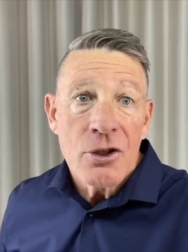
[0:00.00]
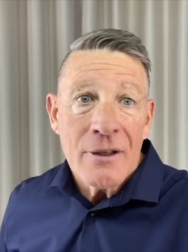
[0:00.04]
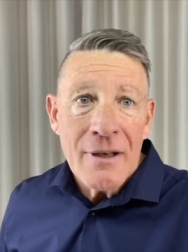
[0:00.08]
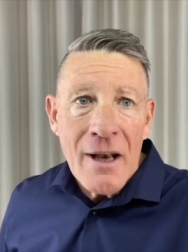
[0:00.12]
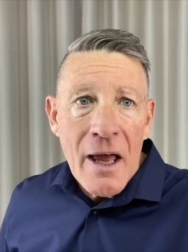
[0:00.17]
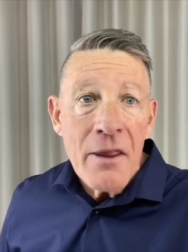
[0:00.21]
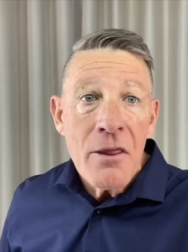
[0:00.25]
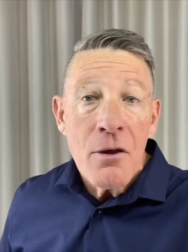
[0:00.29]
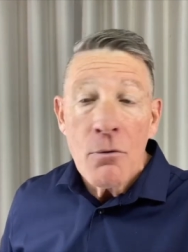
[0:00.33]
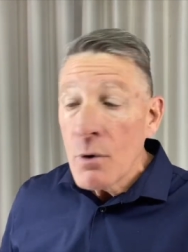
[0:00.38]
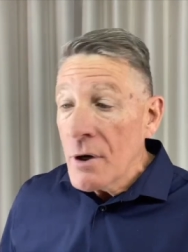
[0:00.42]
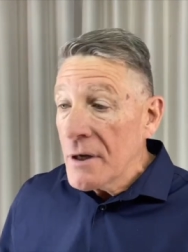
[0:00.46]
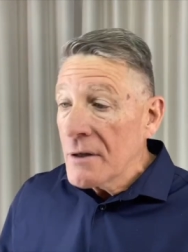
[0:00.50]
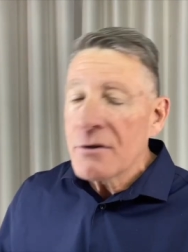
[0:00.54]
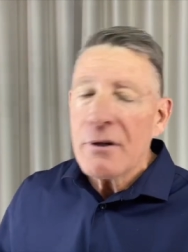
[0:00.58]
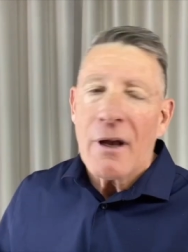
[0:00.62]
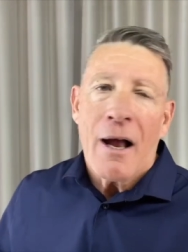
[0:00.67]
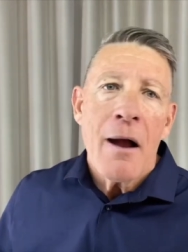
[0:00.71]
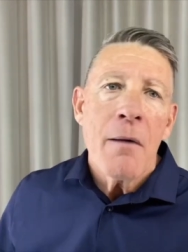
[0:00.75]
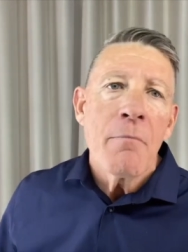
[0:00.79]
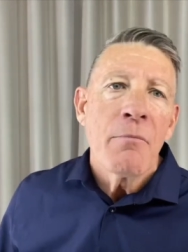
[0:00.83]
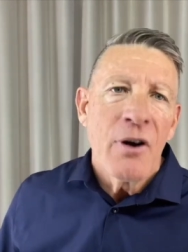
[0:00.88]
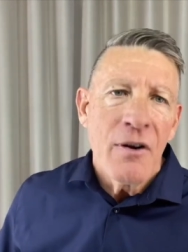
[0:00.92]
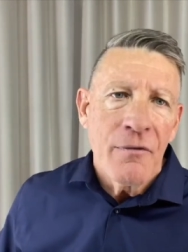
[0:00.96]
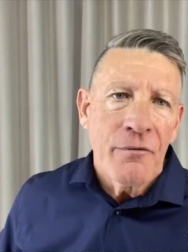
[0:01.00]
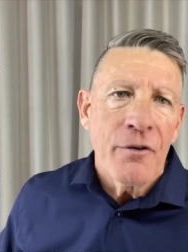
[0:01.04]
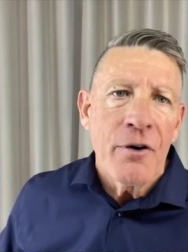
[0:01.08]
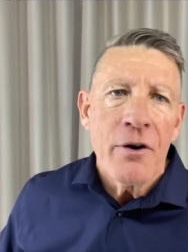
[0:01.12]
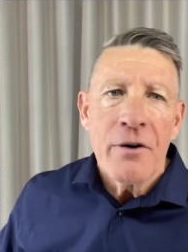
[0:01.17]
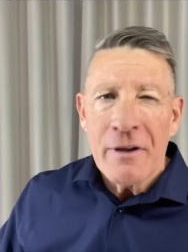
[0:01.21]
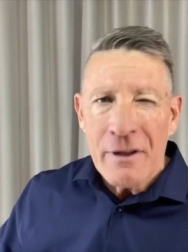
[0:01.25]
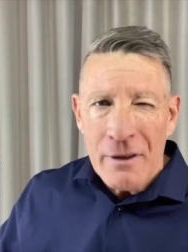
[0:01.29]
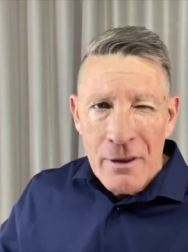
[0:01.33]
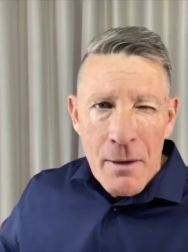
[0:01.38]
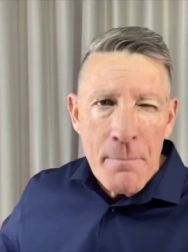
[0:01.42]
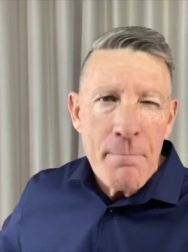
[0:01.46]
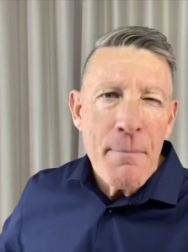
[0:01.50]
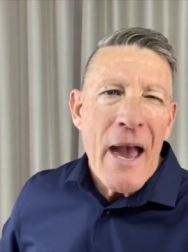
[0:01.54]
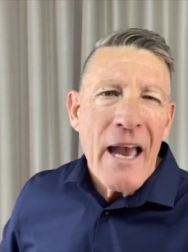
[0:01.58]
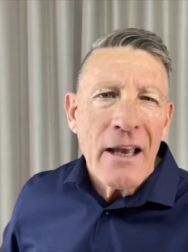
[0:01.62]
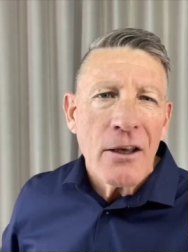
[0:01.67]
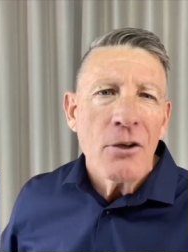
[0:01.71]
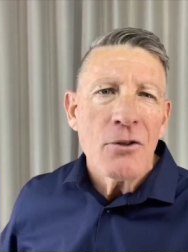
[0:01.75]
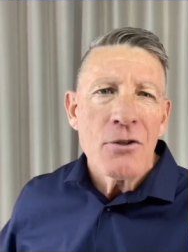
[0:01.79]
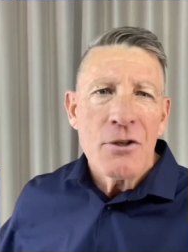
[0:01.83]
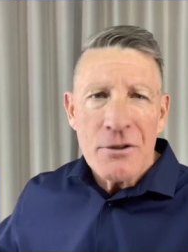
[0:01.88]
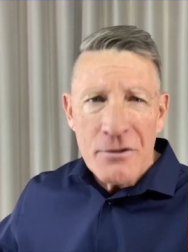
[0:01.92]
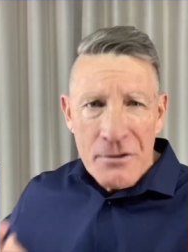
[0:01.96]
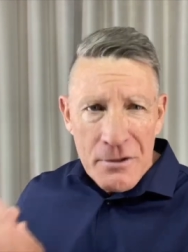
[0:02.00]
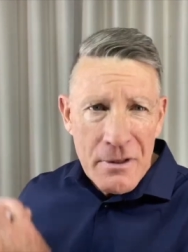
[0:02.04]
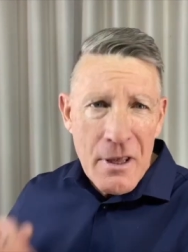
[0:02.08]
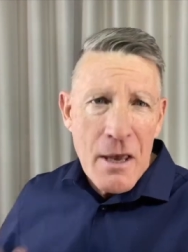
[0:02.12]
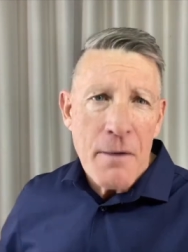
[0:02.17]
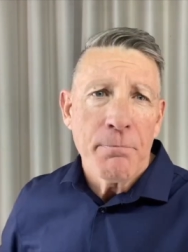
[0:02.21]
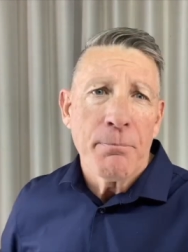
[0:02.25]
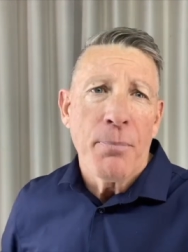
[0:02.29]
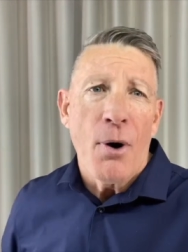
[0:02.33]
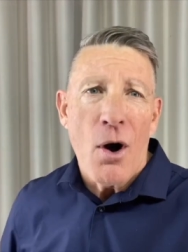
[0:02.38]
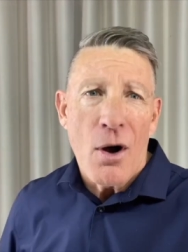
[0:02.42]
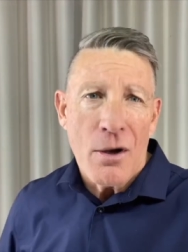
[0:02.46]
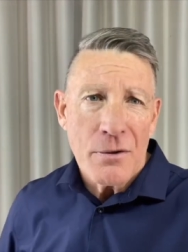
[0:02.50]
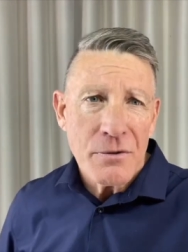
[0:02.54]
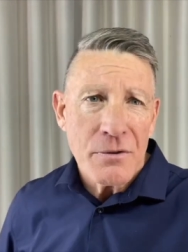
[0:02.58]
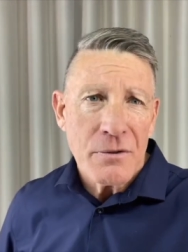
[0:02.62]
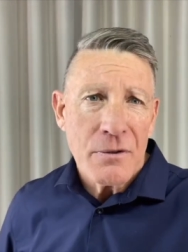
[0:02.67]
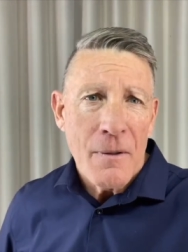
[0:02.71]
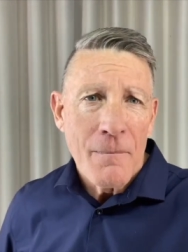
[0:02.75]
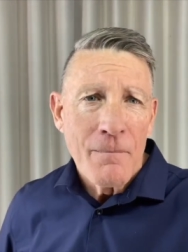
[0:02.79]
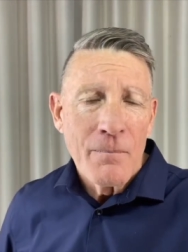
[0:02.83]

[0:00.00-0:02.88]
In other words, I'm referring the baggage is their past.